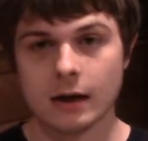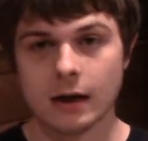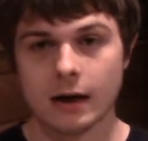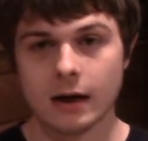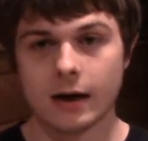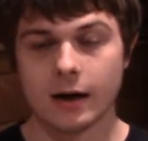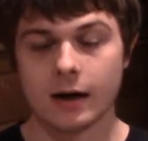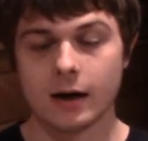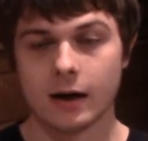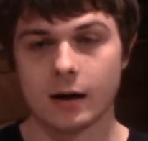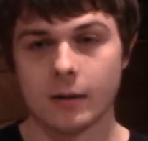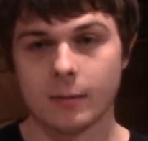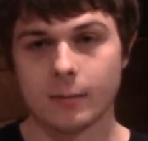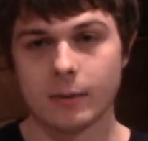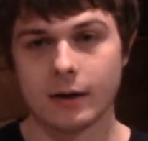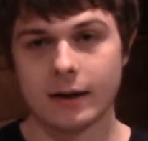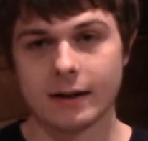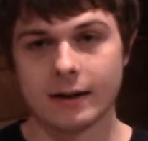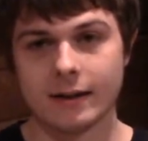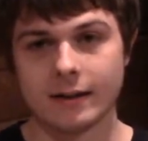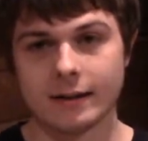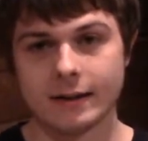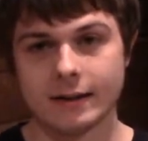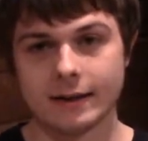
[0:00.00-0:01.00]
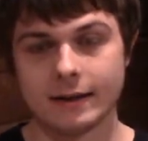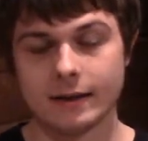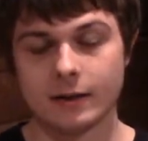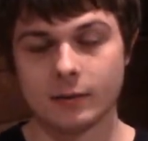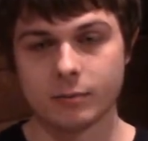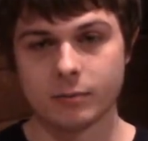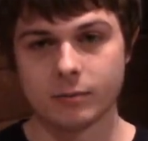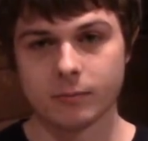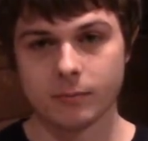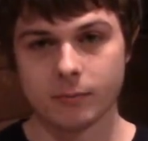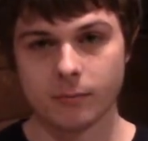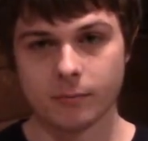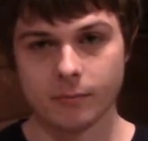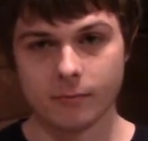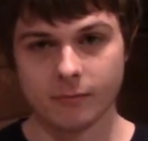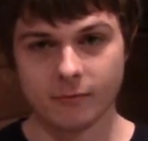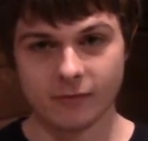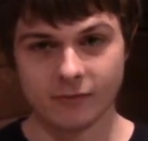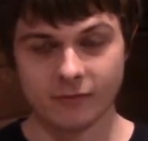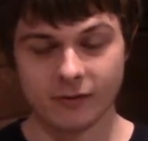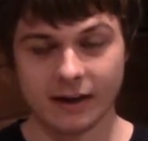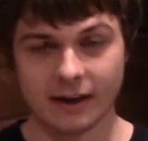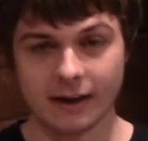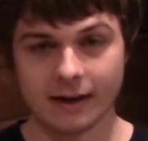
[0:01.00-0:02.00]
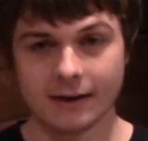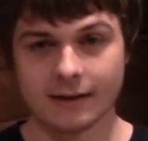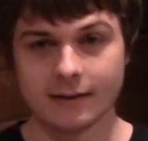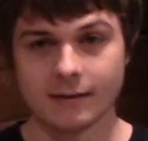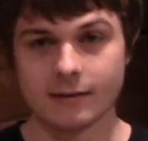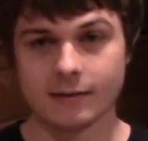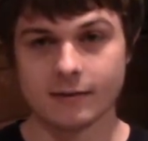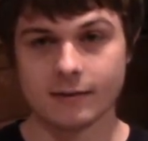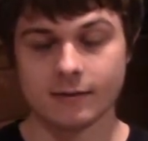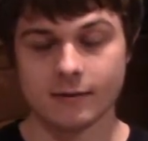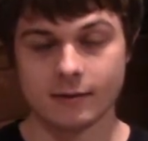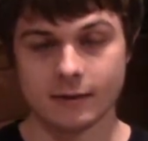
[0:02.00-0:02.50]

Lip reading: But the fans,